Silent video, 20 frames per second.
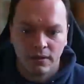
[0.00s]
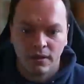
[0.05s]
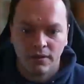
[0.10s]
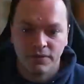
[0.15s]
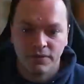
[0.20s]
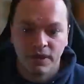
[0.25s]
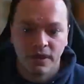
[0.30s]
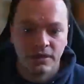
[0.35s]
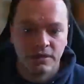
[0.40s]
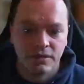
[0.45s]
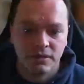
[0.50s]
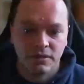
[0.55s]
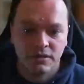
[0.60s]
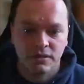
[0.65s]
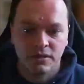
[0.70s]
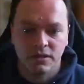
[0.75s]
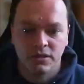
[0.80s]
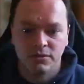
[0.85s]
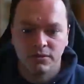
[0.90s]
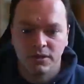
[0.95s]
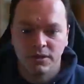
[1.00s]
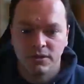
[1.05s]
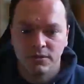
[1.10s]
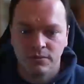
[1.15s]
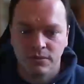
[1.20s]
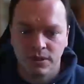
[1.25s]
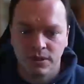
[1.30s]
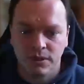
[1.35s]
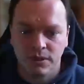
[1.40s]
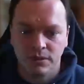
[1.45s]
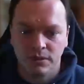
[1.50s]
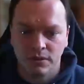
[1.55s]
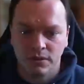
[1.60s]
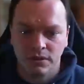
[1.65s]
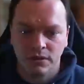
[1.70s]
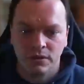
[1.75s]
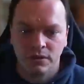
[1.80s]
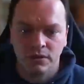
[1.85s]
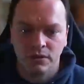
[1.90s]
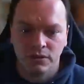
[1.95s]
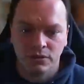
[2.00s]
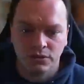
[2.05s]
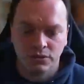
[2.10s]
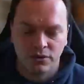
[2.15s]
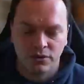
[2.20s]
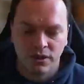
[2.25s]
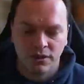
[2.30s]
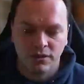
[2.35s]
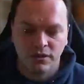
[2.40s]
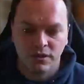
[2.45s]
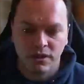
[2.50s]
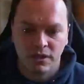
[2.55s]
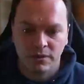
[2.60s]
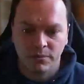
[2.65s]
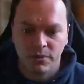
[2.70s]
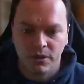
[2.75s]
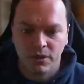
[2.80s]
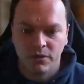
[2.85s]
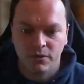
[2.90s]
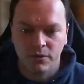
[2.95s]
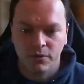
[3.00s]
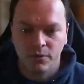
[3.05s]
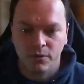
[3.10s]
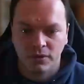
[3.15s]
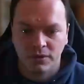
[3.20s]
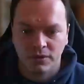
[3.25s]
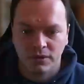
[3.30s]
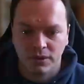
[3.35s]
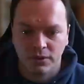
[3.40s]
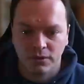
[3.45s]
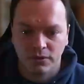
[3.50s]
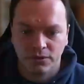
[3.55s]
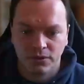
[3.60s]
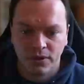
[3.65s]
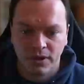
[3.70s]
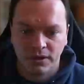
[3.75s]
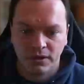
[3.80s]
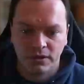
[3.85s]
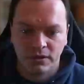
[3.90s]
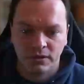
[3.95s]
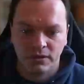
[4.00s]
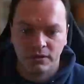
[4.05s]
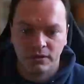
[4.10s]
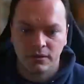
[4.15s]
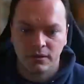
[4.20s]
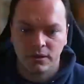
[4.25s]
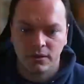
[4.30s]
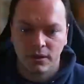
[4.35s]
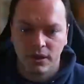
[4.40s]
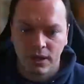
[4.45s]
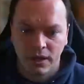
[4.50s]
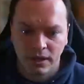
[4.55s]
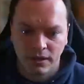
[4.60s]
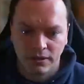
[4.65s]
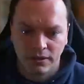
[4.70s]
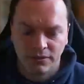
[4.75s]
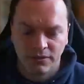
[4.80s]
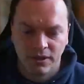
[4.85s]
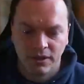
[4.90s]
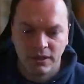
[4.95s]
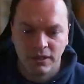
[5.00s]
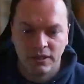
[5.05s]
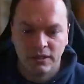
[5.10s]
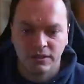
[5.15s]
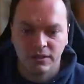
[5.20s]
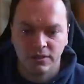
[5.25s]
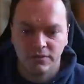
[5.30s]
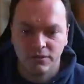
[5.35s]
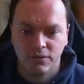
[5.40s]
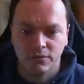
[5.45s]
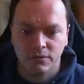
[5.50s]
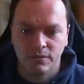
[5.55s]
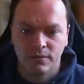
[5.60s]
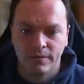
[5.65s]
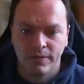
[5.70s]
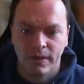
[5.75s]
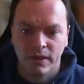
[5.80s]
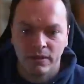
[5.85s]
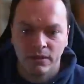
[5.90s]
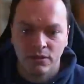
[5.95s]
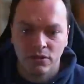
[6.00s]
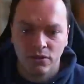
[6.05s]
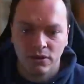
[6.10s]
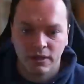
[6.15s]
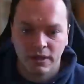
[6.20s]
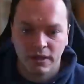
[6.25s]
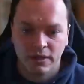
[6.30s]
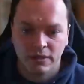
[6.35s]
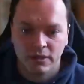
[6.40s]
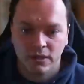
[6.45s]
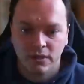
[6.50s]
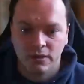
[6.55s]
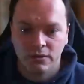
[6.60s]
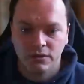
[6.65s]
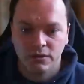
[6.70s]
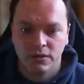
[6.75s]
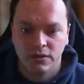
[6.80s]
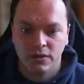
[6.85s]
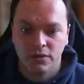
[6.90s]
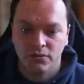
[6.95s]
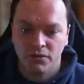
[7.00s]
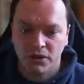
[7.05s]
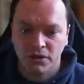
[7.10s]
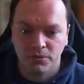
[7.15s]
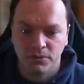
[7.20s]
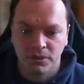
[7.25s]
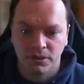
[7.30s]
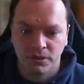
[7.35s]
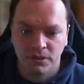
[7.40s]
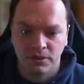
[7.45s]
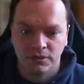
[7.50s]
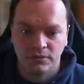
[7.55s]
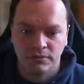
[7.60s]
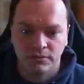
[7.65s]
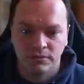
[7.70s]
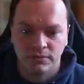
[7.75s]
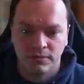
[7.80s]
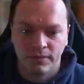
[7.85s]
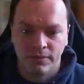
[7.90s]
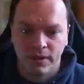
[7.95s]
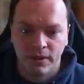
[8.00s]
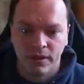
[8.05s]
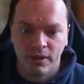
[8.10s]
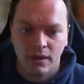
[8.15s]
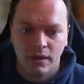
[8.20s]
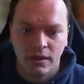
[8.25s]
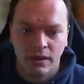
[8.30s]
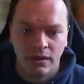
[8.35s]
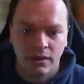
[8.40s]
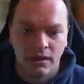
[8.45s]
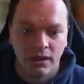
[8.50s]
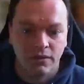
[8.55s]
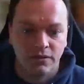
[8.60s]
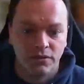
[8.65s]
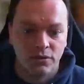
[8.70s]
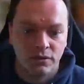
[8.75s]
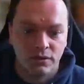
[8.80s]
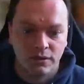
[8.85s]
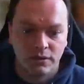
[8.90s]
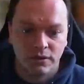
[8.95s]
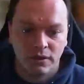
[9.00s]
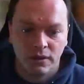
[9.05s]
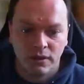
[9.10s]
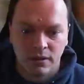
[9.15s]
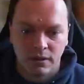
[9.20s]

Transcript: If you get into the situation where you're trying to debug one single thread and you're finding it difficult, you can actually go to the threads window. If you